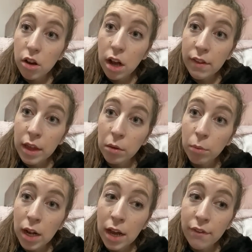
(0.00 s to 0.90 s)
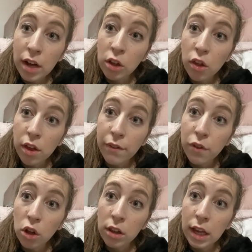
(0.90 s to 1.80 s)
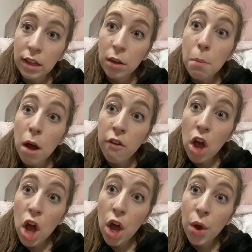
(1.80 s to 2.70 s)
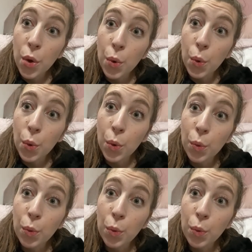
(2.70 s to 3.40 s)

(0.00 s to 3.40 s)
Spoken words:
And then we'll have another full day tomorrow.